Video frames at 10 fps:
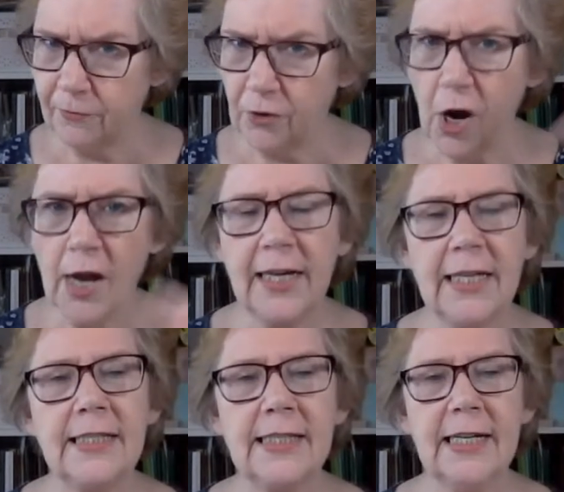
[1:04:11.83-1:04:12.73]

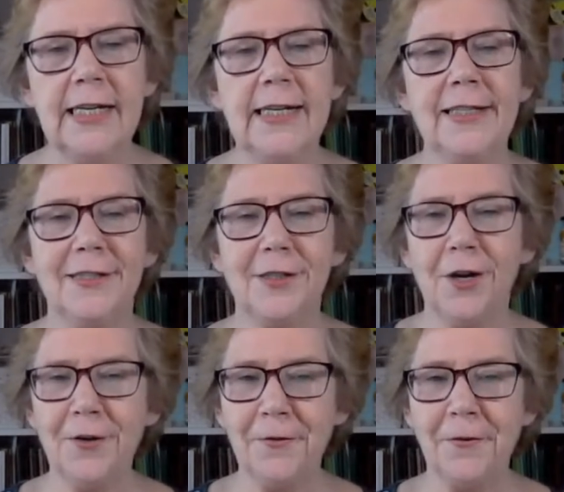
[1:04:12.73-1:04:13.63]
varieties. So
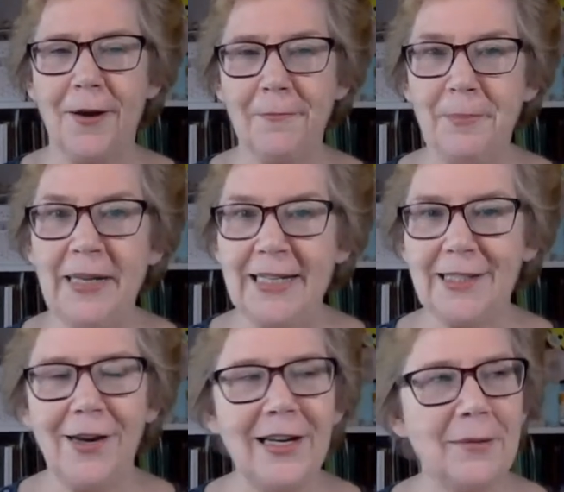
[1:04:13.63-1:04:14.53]
I'm a bit
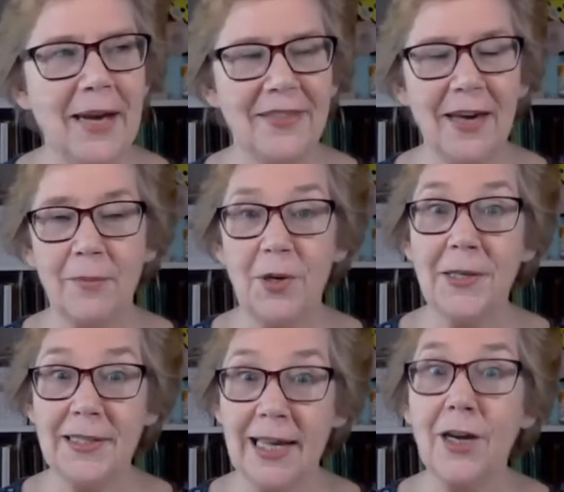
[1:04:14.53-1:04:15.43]
excited about that
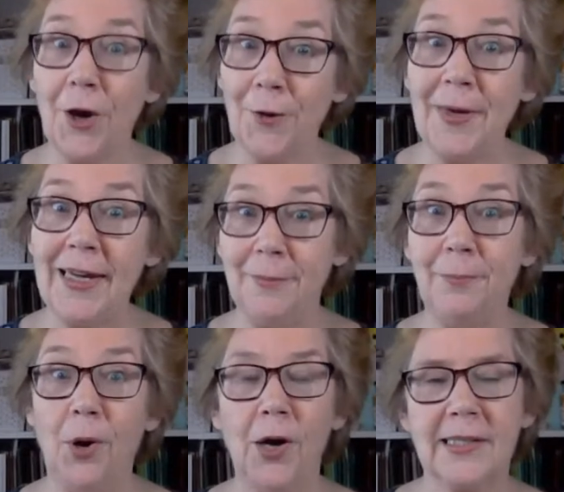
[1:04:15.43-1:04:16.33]
because they go
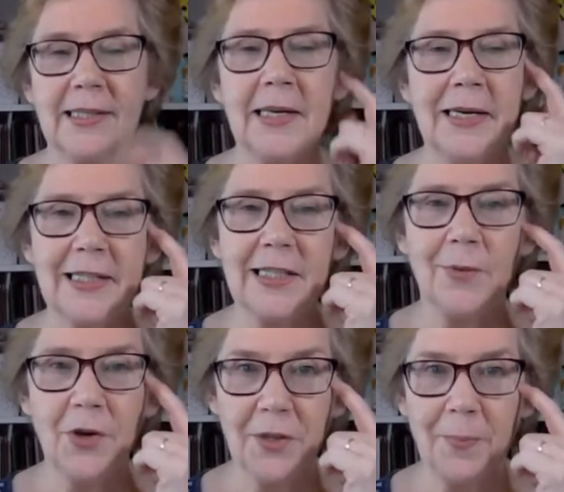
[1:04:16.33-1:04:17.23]
in pots. So
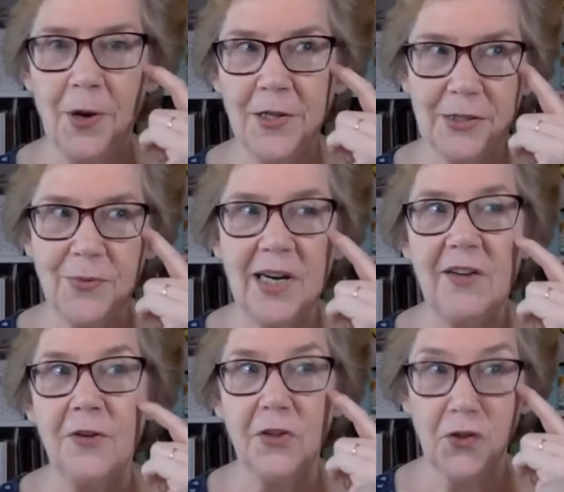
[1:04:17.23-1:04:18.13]
we got the pots
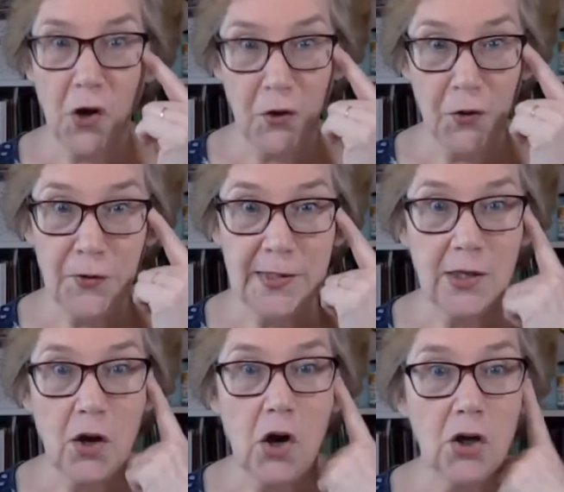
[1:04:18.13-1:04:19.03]
ready for
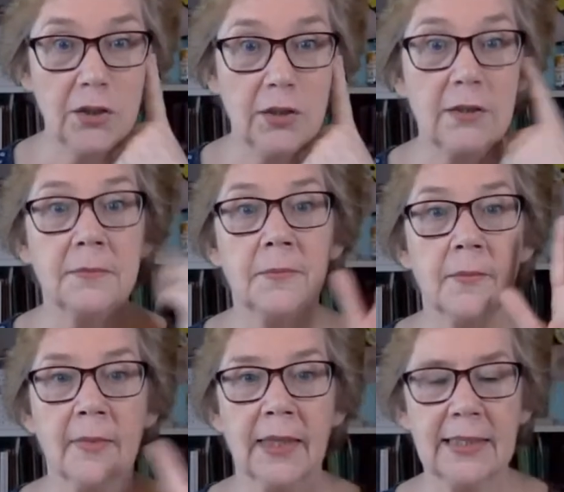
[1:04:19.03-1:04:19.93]
those on
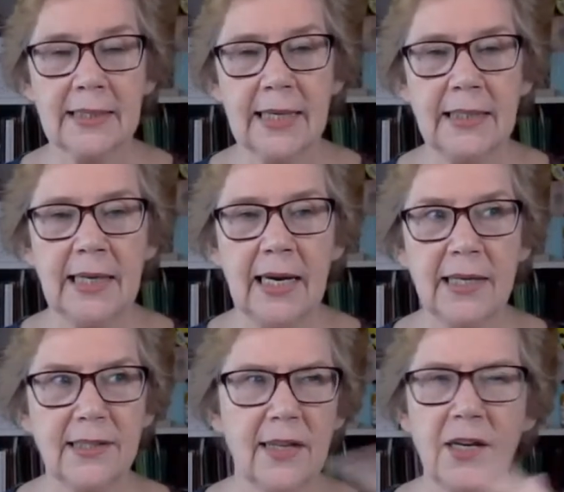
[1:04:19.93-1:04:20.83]

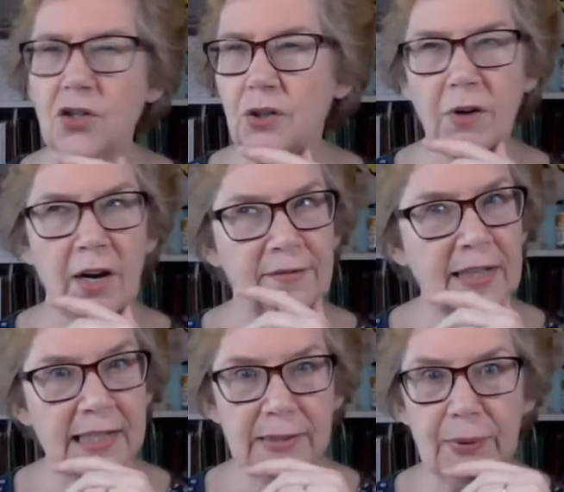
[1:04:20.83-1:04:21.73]
Sunday. So they should arrive
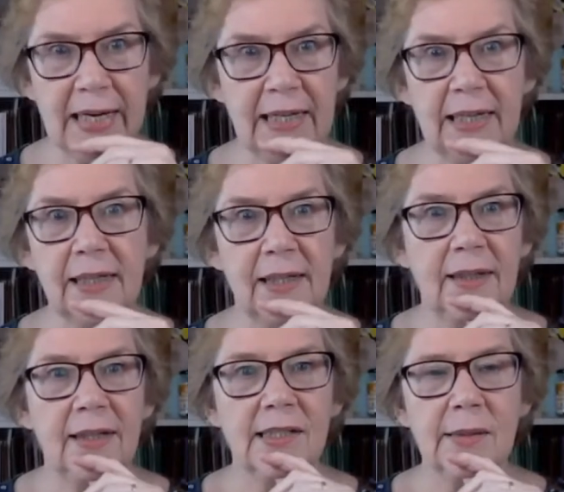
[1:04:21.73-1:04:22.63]
next week.
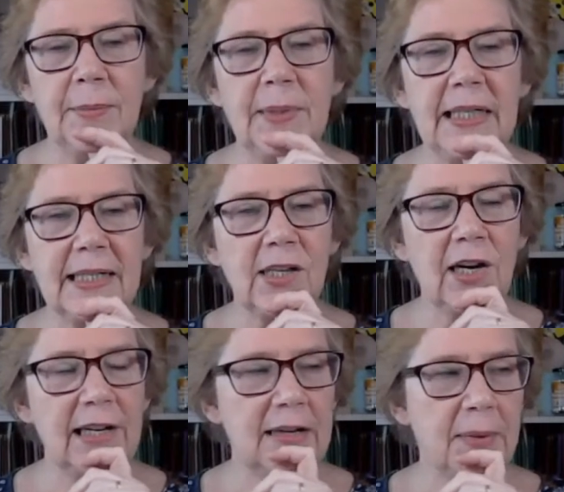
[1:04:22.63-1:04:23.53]
I'm a bit
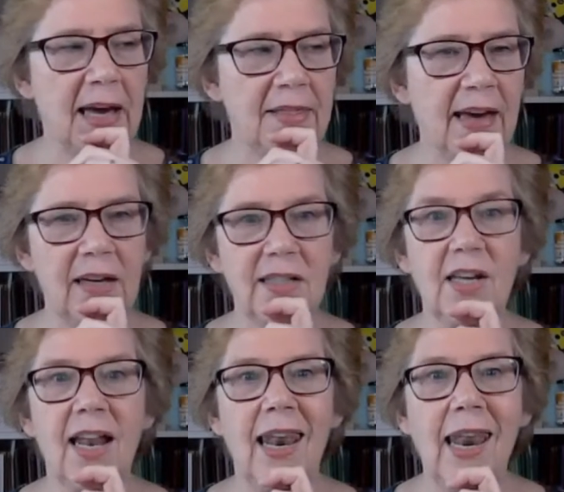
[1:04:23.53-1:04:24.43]
excited about that because
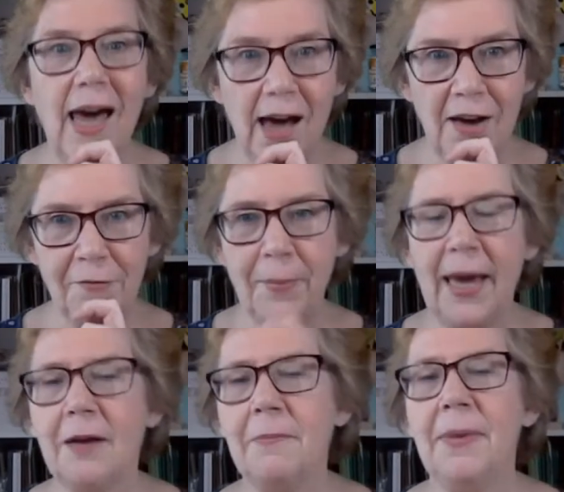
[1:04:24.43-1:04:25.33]
I love
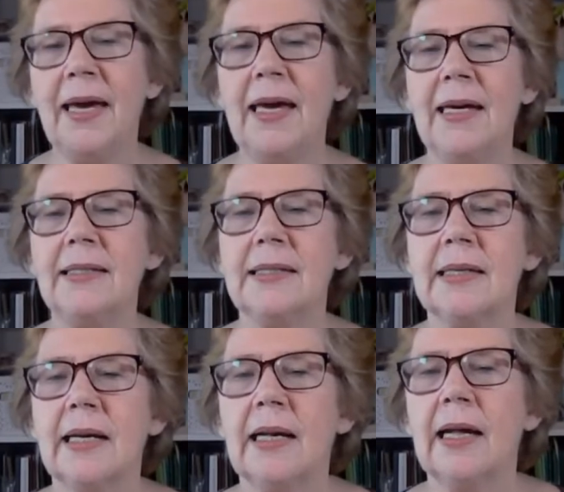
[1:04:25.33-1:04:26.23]
Packham
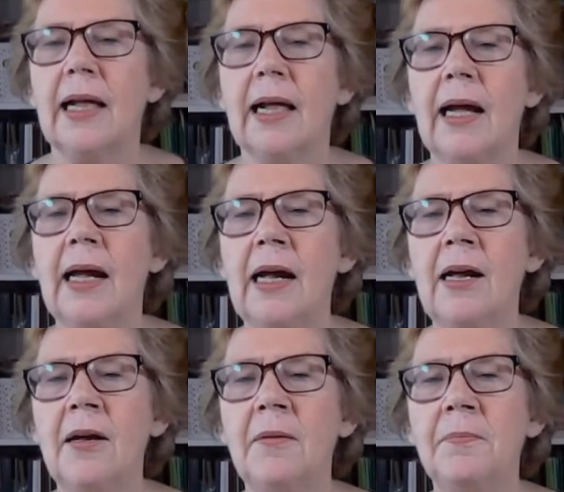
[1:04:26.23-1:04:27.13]
pears.
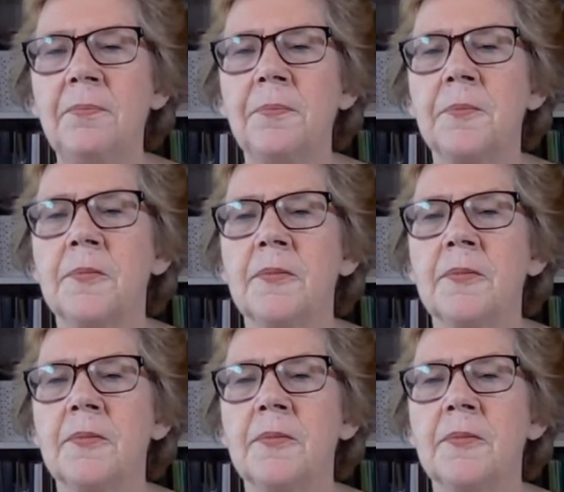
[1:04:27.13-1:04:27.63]
Um,